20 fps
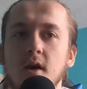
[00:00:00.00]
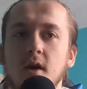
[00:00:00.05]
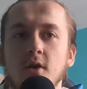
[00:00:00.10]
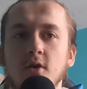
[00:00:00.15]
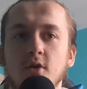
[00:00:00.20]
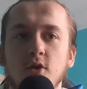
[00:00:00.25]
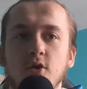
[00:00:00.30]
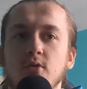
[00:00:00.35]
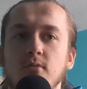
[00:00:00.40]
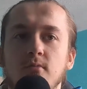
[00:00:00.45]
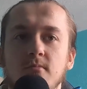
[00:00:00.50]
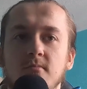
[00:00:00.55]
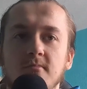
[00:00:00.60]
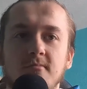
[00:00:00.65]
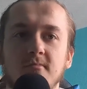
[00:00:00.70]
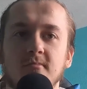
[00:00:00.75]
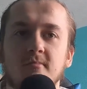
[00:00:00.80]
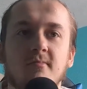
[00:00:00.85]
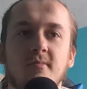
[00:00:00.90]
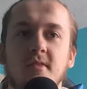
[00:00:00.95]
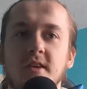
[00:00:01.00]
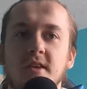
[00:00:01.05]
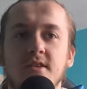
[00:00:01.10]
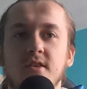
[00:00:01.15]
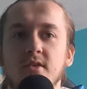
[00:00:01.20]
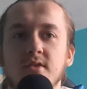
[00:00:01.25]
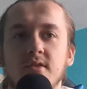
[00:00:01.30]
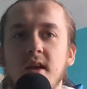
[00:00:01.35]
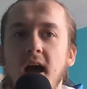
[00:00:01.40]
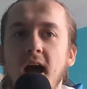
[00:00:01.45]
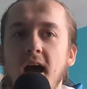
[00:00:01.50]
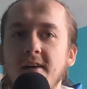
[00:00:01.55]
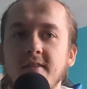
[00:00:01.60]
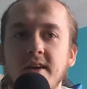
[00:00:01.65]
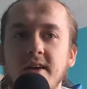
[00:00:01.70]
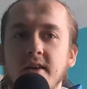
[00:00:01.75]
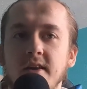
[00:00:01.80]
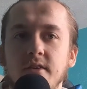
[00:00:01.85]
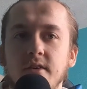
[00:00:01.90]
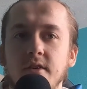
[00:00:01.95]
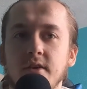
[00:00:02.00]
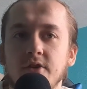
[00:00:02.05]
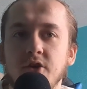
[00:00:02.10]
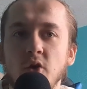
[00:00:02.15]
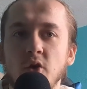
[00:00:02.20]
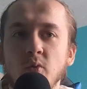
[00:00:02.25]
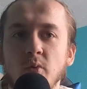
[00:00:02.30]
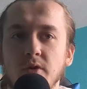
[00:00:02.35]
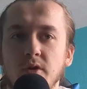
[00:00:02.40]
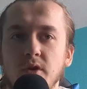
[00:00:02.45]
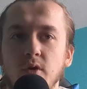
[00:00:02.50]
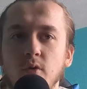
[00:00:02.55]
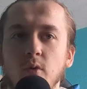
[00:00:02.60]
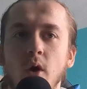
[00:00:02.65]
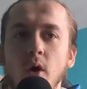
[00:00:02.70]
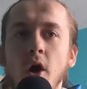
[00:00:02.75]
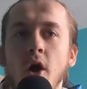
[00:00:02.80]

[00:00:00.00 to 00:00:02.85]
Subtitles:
Just, this doesn't have anything to do with you.